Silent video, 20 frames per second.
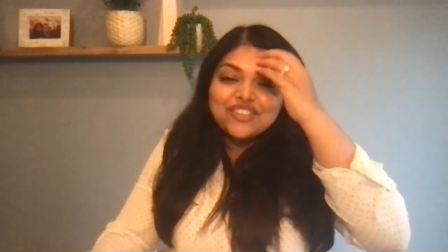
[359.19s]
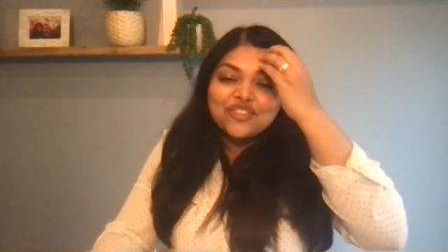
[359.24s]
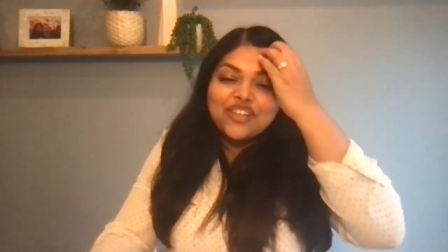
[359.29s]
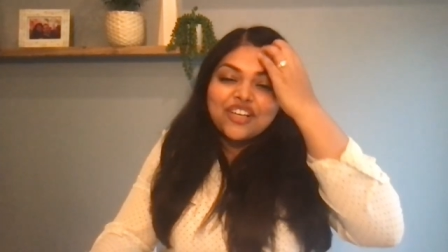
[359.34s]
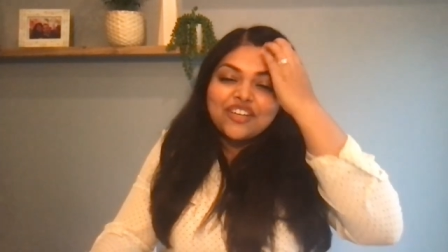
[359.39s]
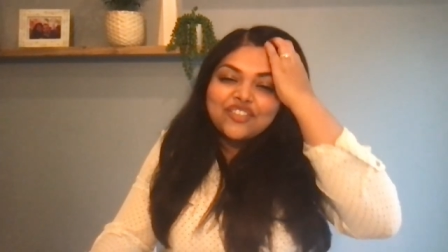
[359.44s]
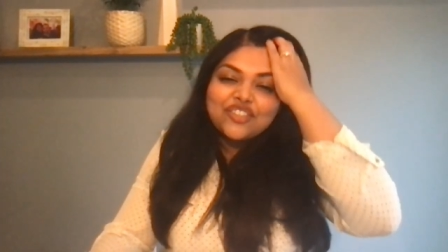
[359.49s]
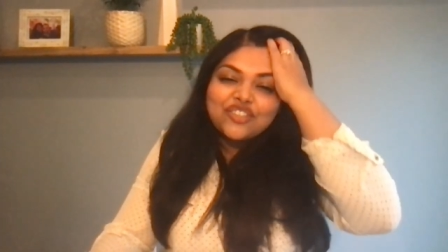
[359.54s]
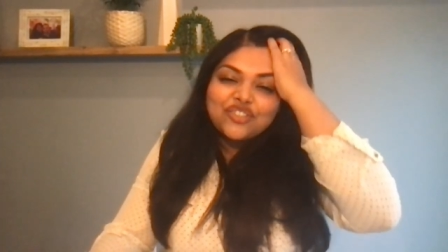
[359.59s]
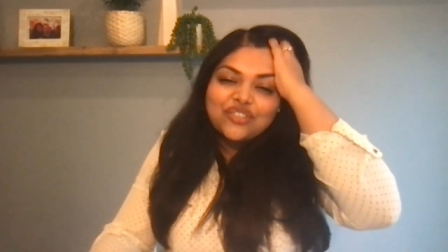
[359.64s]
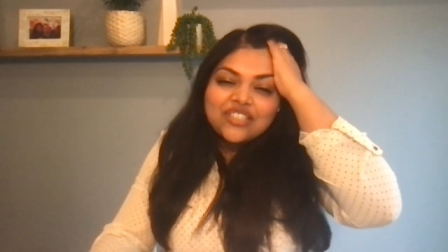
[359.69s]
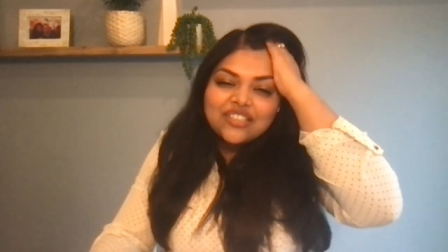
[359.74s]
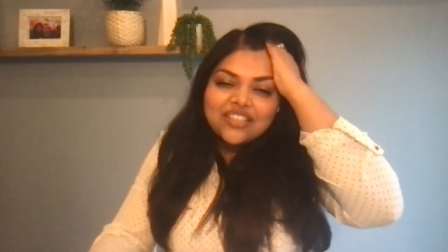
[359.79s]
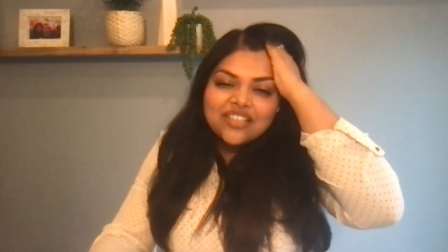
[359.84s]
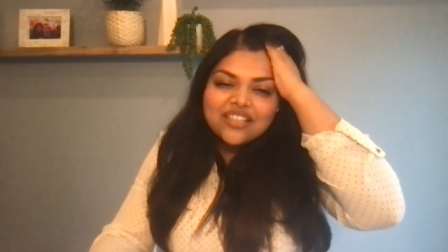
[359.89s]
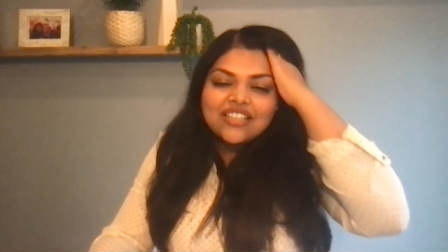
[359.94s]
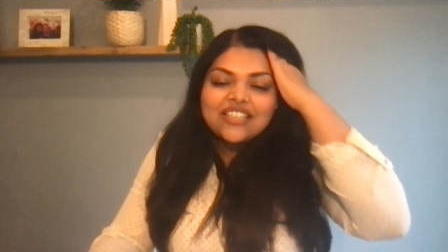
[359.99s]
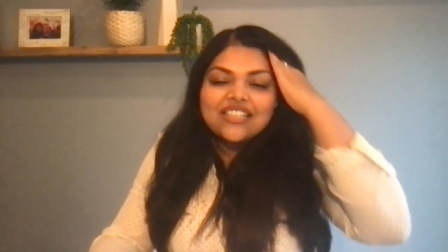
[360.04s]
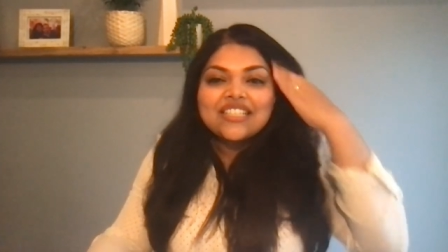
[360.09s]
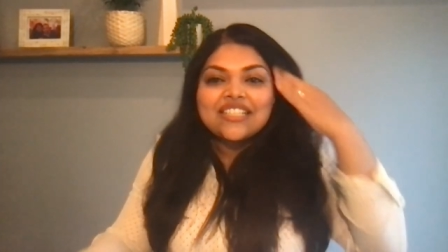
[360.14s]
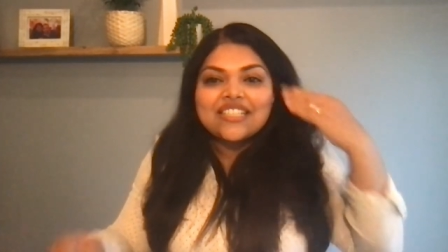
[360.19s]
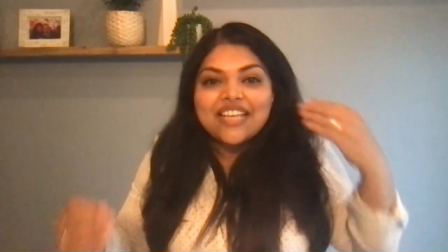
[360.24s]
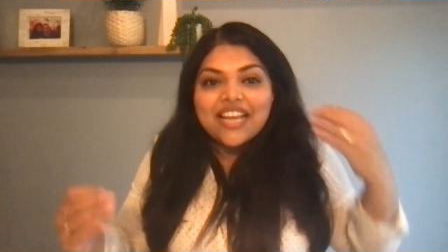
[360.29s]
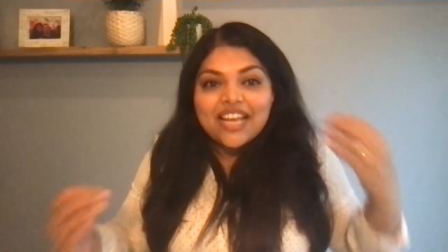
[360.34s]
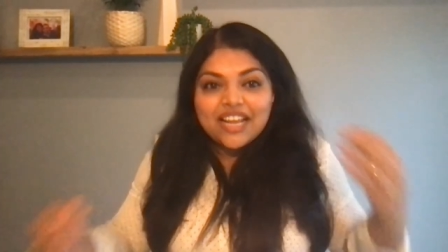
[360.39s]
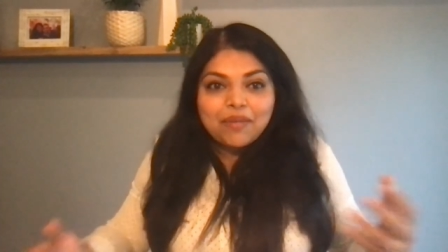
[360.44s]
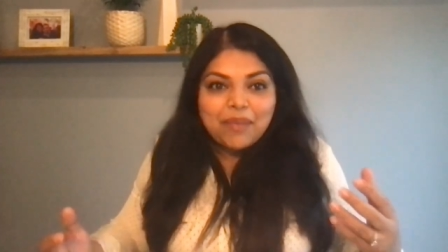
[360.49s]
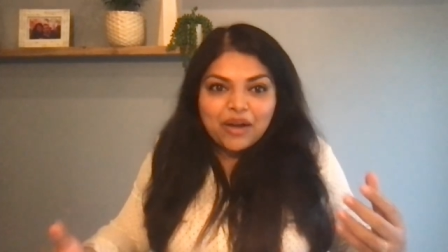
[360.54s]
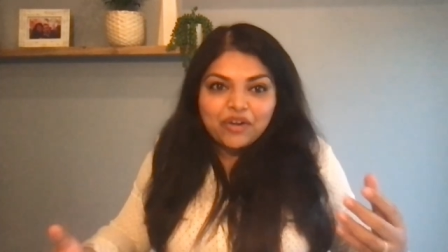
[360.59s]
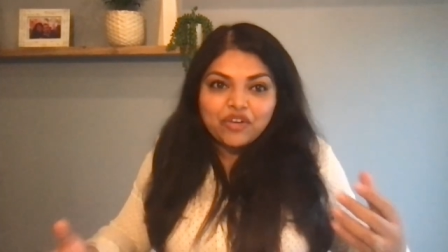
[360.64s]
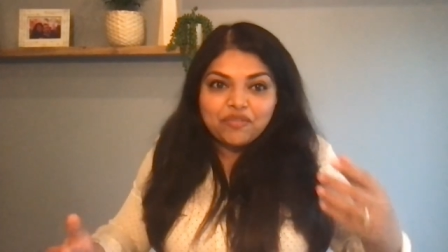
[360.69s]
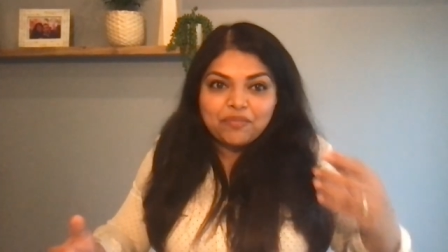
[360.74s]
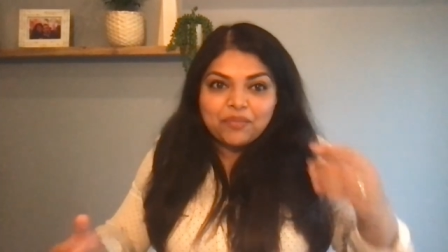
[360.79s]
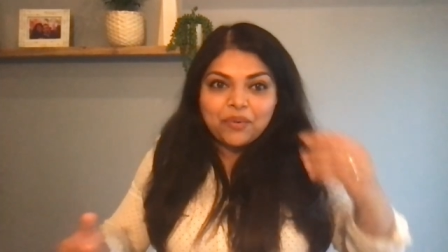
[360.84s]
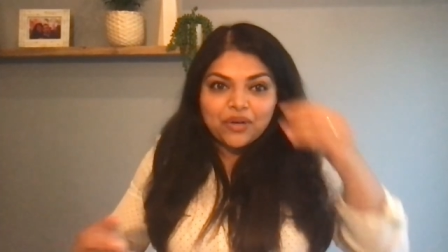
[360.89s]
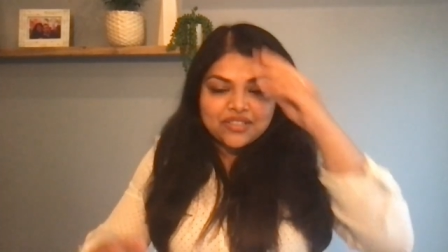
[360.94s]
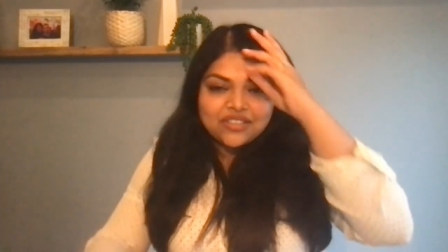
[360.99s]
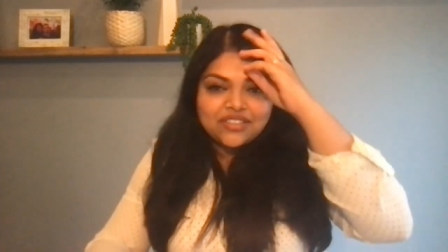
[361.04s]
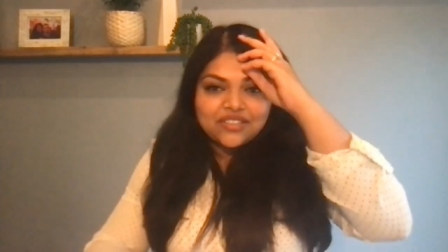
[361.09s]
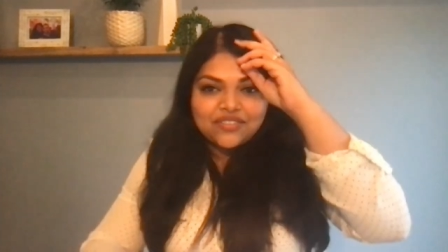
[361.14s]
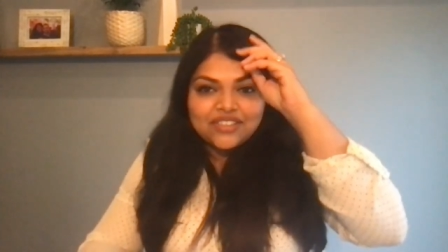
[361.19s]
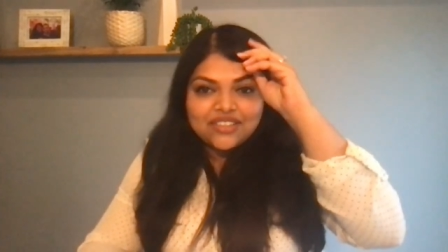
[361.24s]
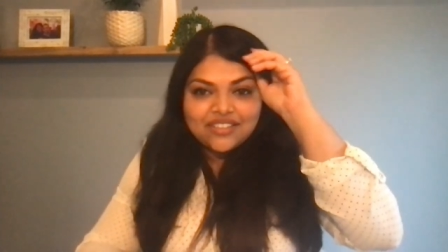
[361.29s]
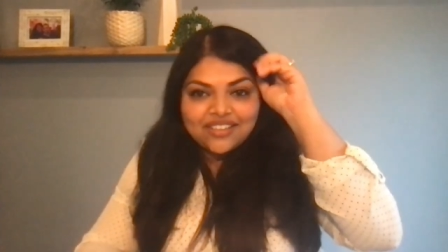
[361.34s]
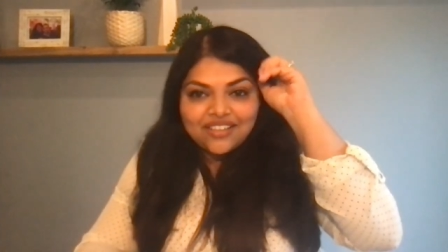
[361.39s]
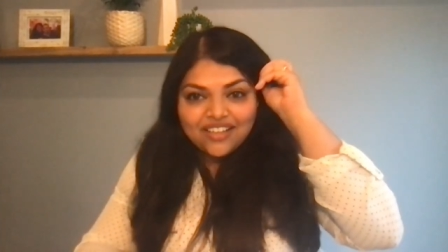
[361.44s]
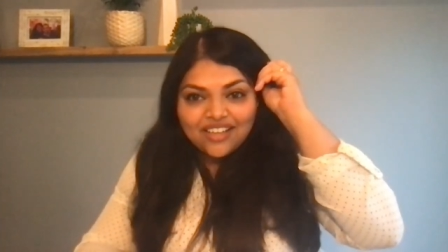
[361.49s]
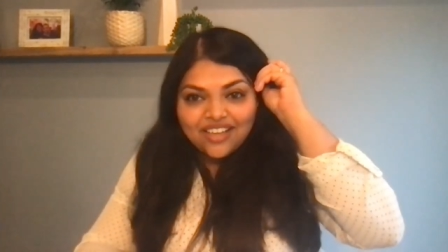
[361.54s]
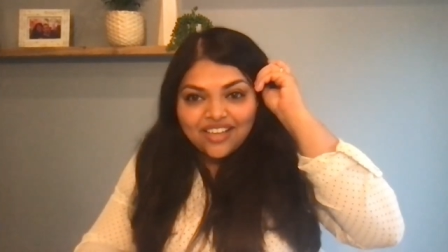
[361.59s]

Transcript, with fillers: So it was just insane amount of positivity,